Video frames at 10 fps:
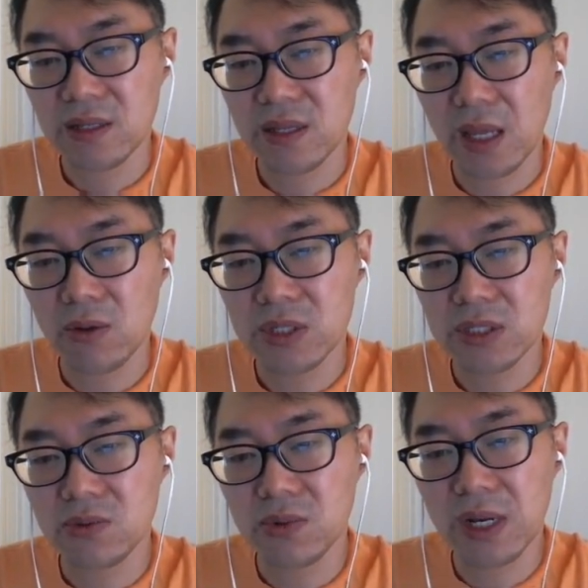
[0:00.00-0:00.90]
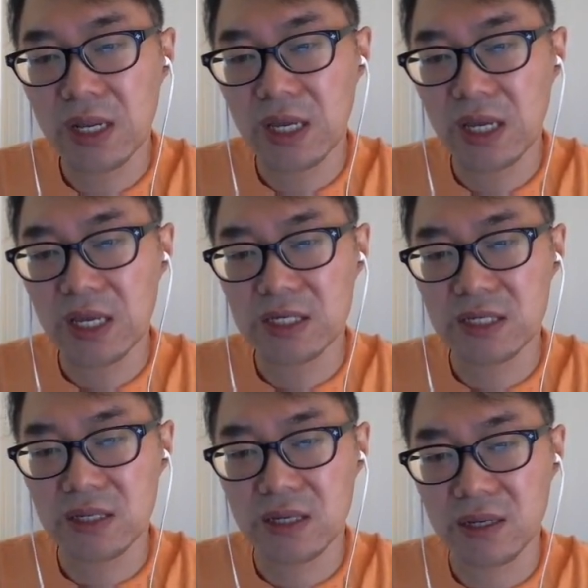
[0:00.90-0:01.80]
That was really
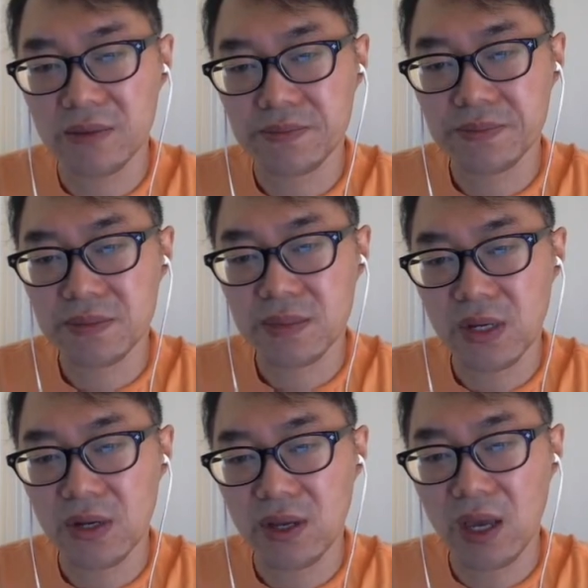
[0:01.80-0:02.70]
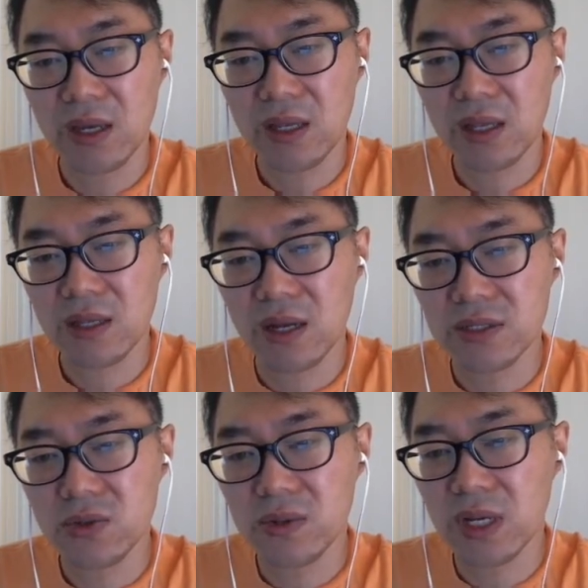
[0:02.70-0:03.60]
easy. Again,
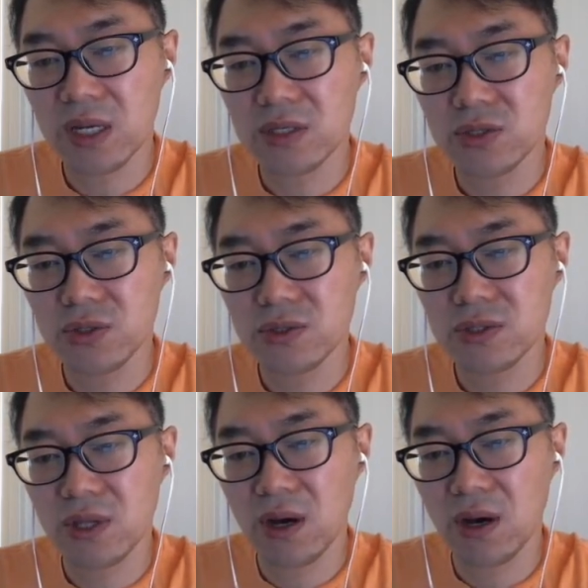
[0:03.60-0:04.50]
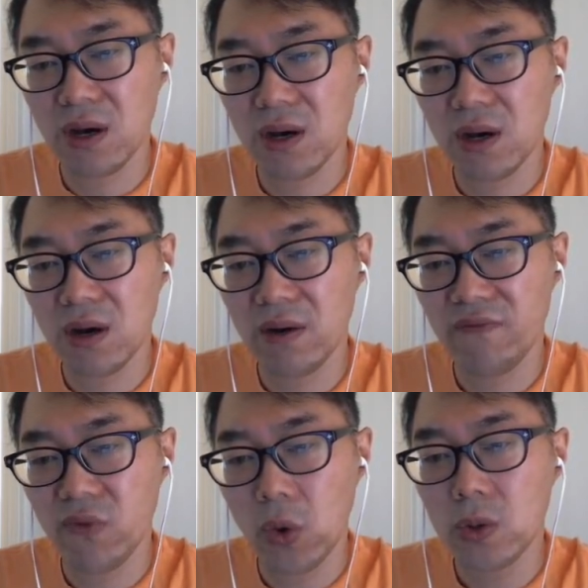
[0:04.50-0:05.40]
there's no need to use the
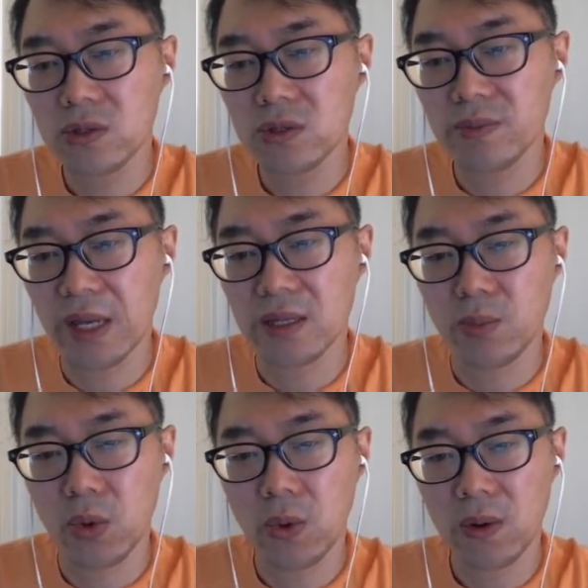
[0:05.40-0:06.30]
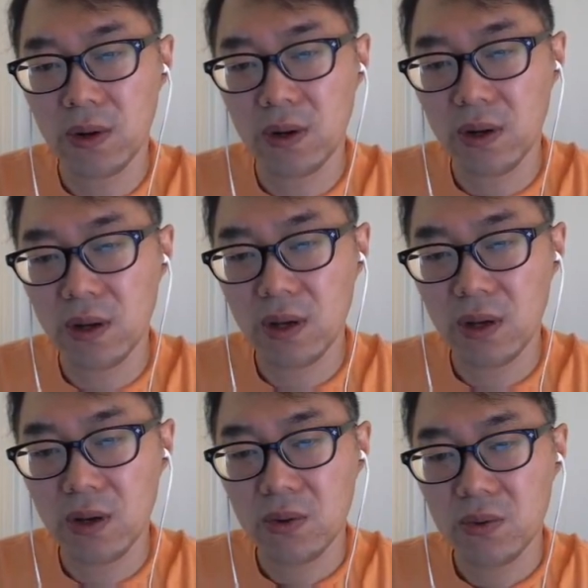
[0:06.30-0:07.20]
for loop anymore.
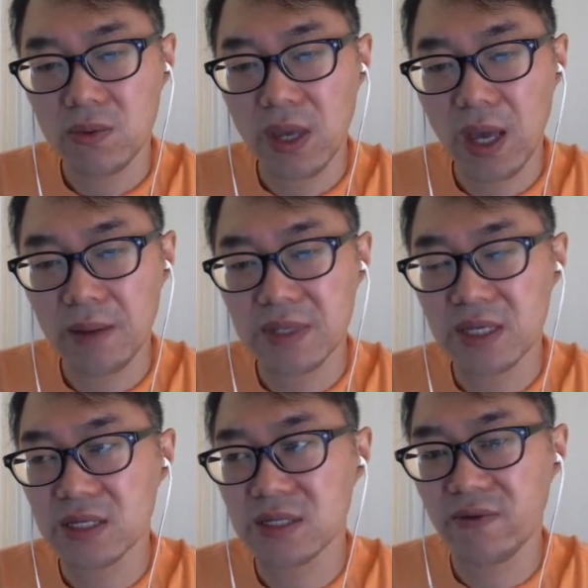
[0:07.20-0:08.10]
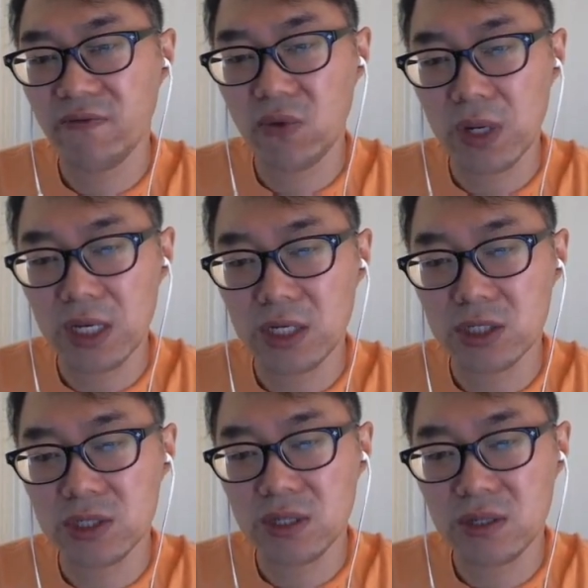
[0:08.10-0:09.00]
We have this for
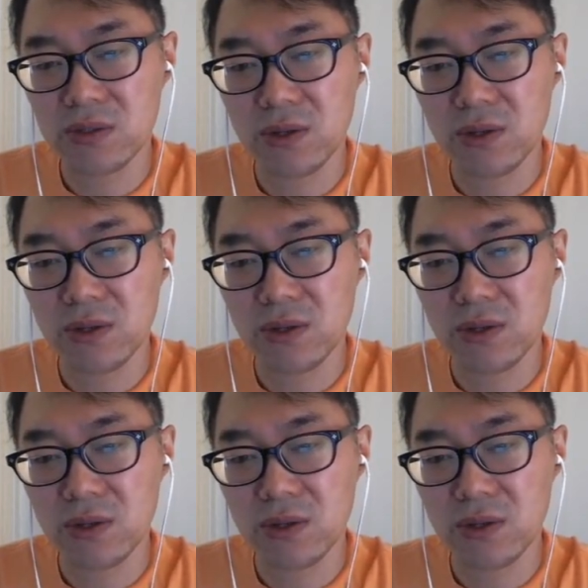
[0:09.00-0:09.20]
each,